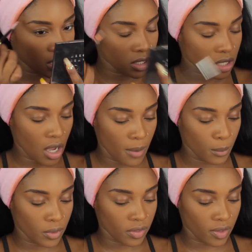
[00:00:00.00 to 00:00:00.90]
does
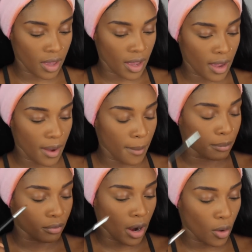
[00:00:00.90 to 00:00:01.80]
come with a
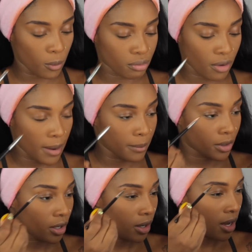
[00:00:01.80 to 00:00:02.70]
brow
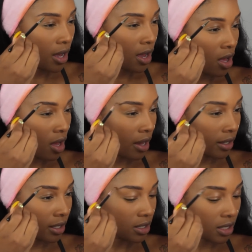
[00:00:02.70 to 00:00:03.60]
primer, I
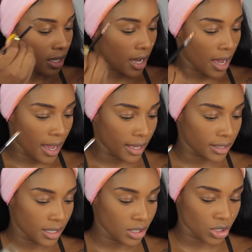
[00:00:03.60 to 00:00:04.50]
guess like a
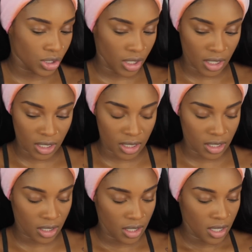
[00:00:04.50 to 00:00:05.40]
highlight shade
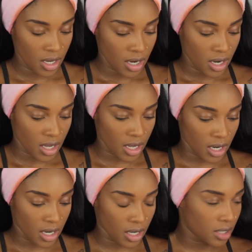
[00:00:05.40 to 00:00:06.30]

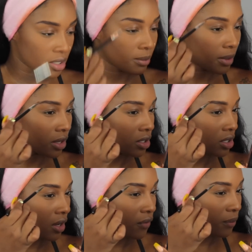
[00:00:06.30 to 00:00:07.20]
and some other
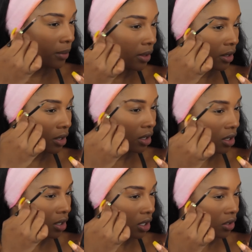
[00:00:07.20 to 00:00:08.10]
stuff, but
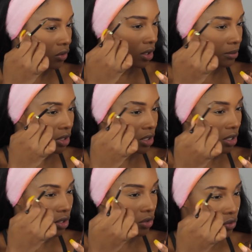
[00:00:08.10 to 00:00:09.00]
you know, I'm just
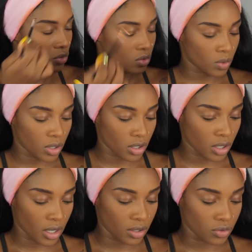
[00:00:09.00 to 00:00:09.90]
going to use what
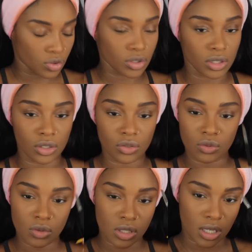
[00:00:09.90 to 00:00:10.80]
I usually
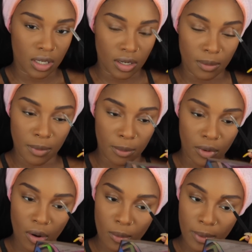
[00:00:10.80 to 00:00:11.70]
use in my
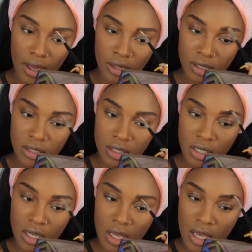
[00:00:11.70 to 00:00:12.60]
brow palettes.
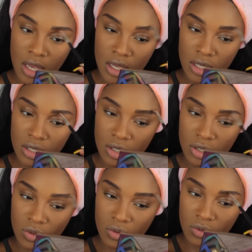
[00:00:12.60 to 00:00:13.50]

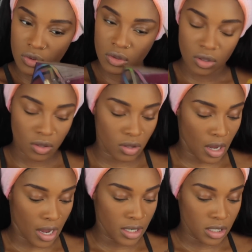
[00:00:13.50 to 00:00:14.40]
So
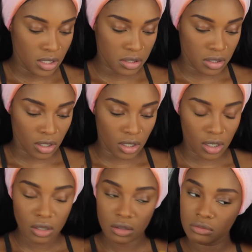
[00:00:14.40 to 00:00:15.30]

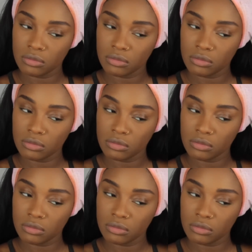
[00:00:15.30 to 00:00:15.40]
honestly,